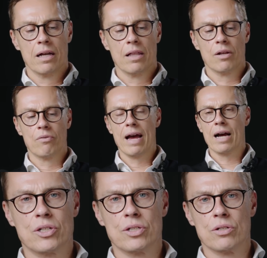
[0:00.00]
the
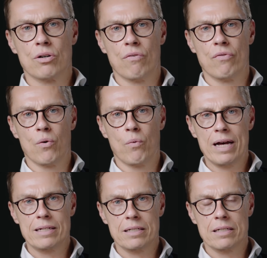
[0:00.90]
reaction of the
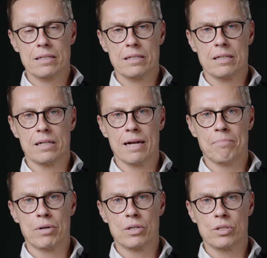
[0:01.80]
West,
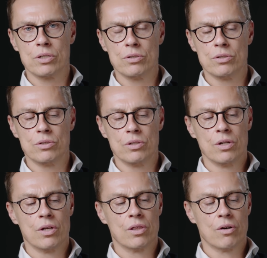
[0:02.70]
number two,
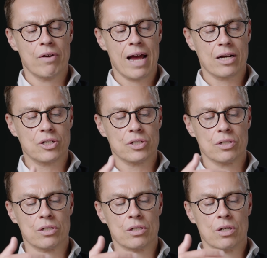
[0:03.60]
the
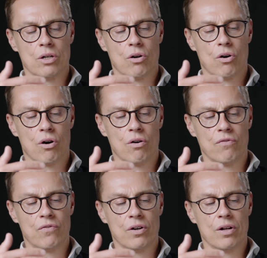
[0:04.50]
reaction
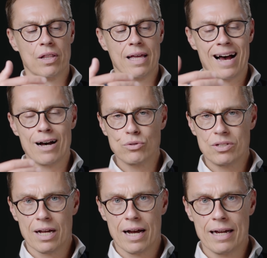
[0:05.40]
of the
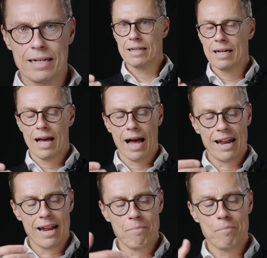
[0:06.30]
outside,
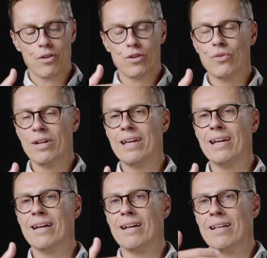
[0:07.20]
and number
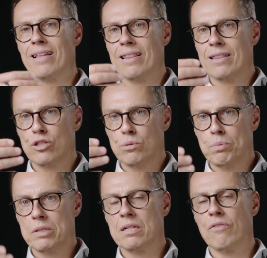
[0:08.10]
three, the
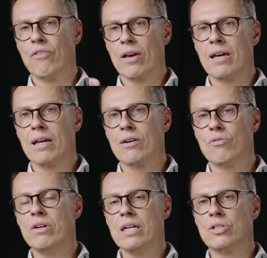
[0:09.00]
specific
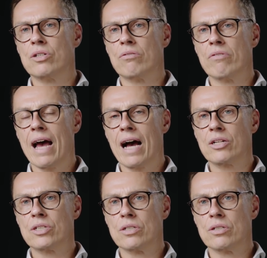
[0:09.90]
regional
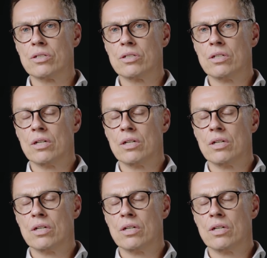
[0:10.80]
reactions